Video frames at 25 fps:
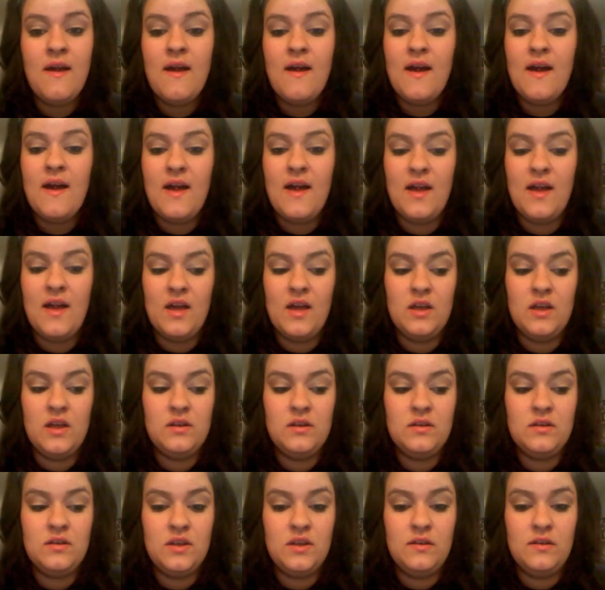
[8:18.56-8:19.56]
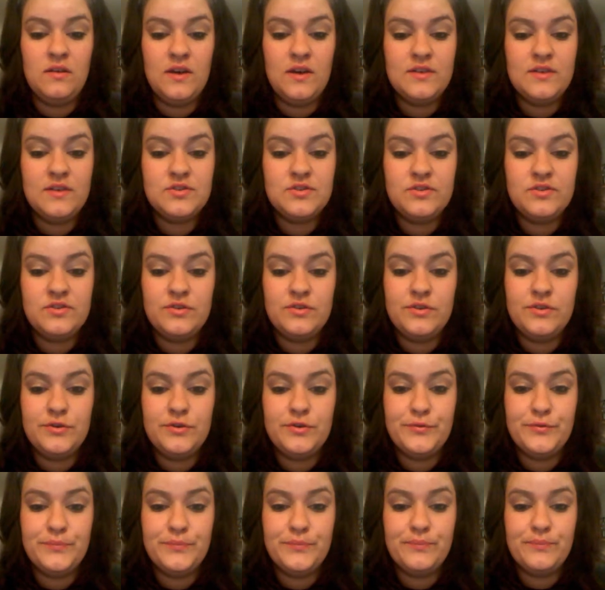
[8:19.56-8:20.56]
And you guys
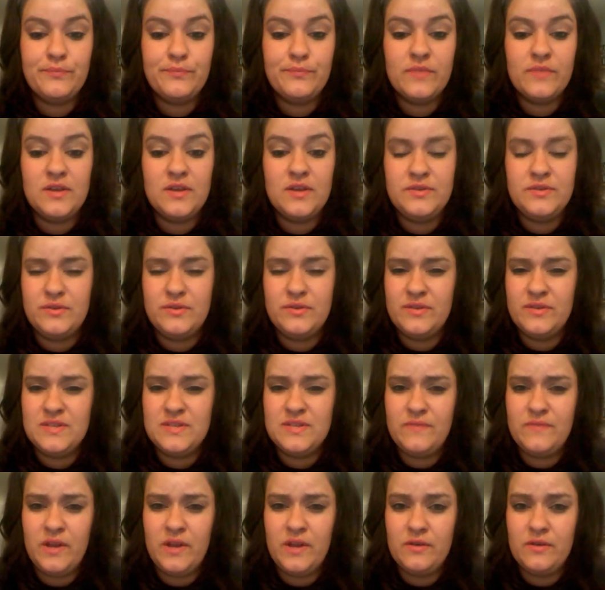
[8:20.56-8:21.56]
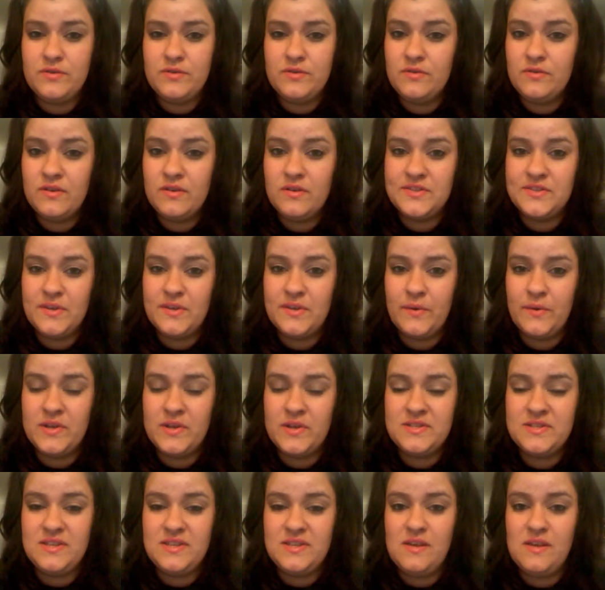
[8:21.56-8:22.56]
should do this video too, because I
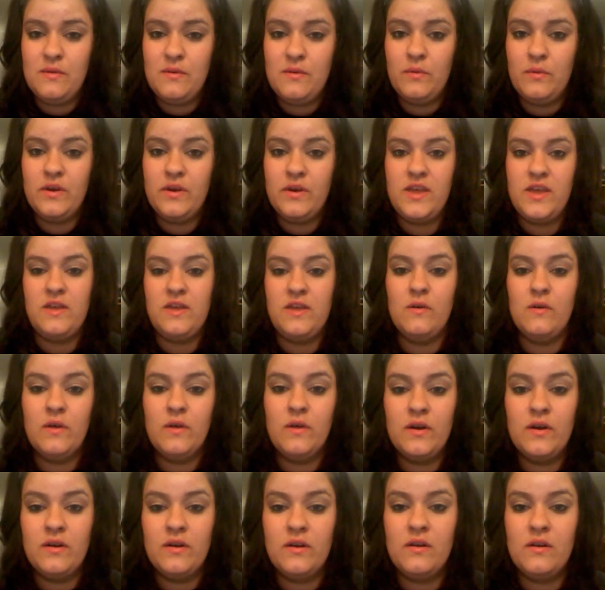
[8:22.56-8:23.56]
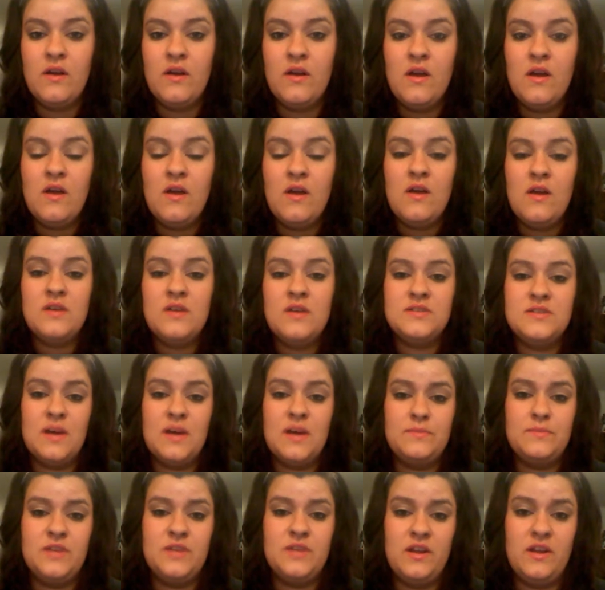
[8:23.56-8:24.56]
want to see what your
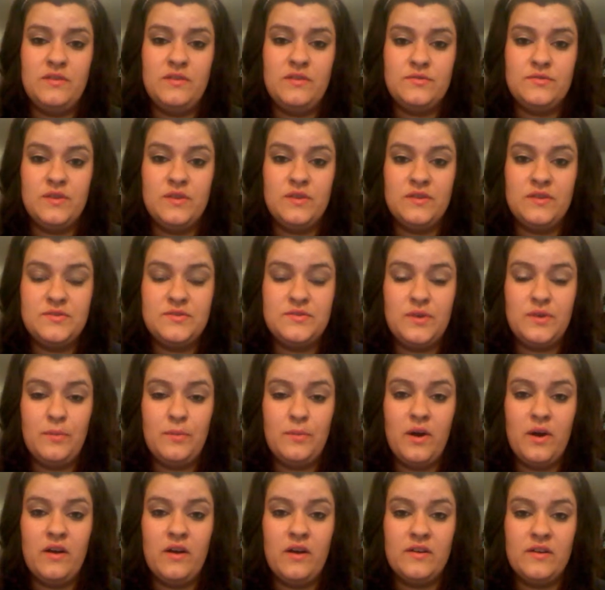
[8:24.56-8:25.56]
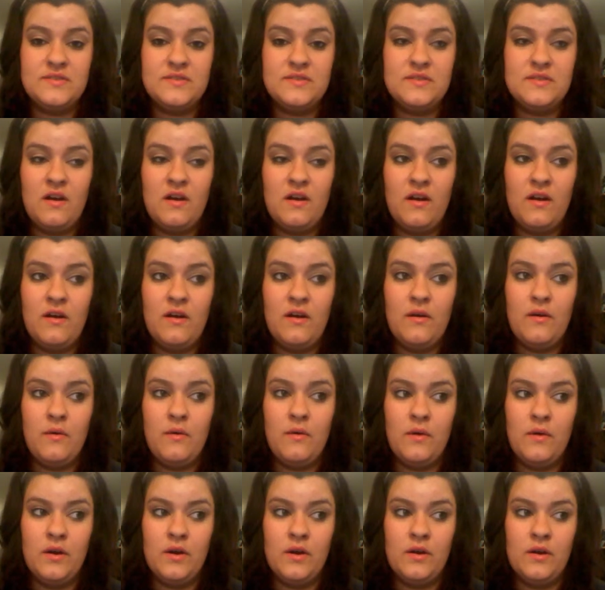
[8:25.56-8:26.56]
top 10 drugstore products are,
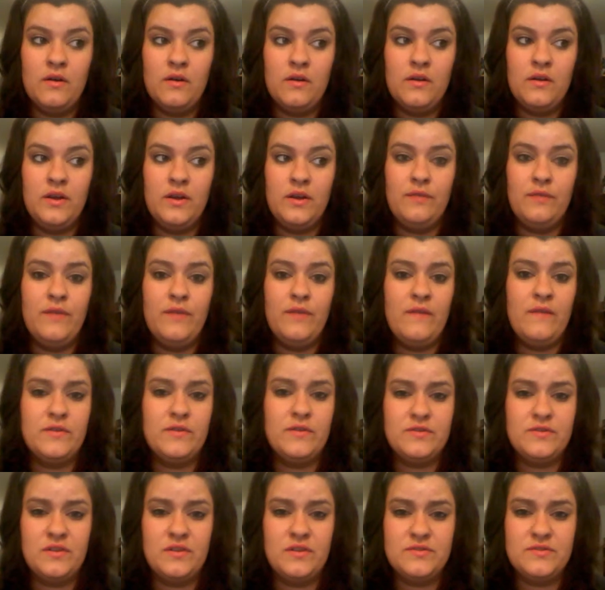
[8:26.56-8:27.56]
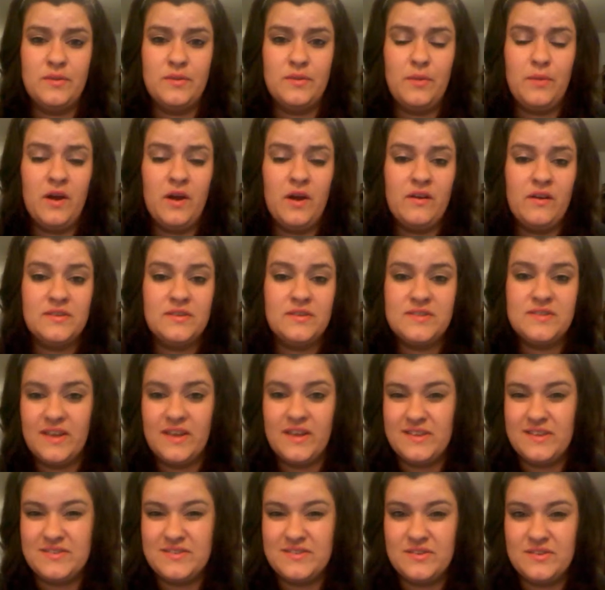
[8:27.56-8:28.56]
or your favorite drugstore products. I
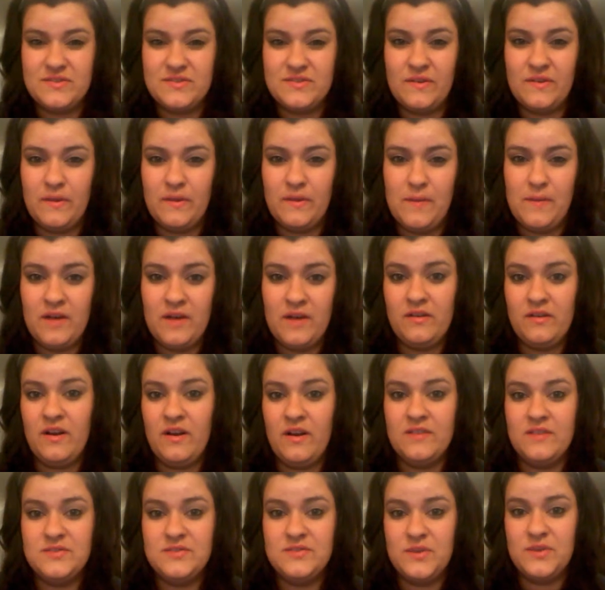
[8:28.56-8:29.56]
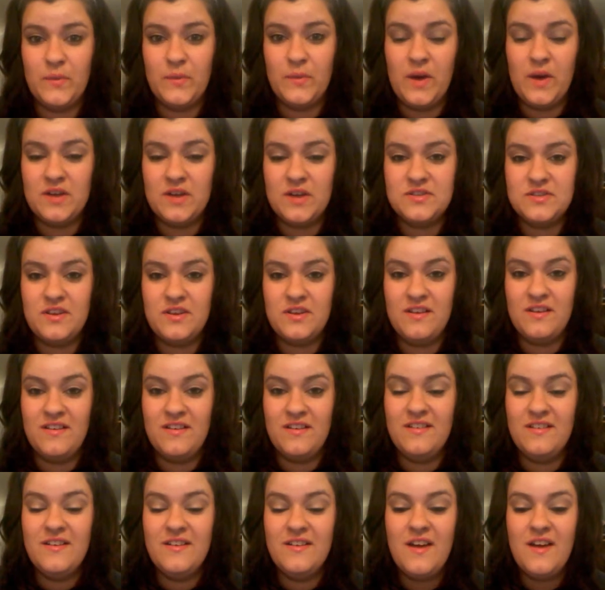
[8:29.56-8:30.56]
guess it doesn't really matter. I'll still watch
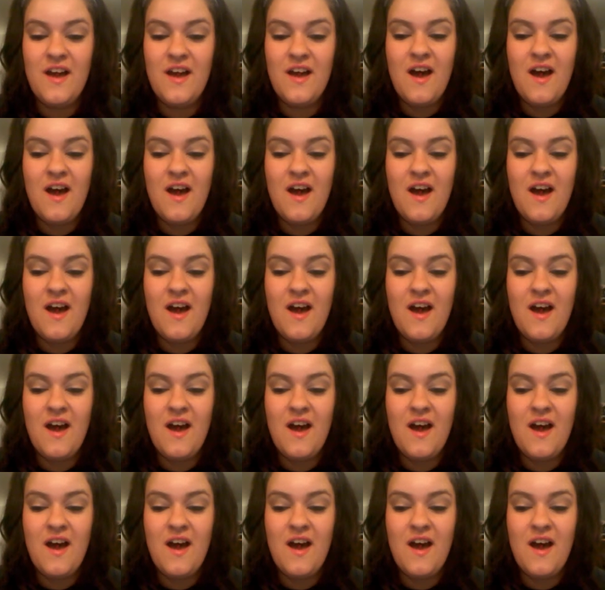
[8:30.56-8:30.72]
it.